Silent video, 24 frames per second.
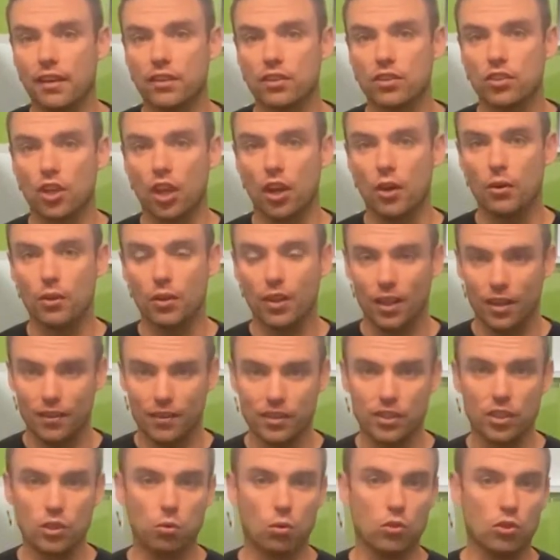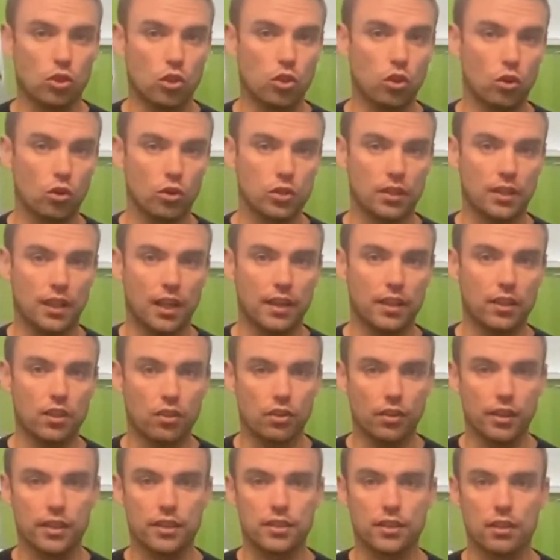So this is what's causing that
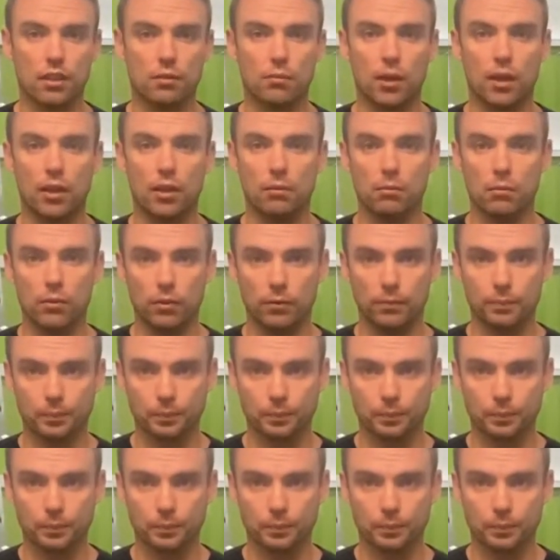increase in the moment.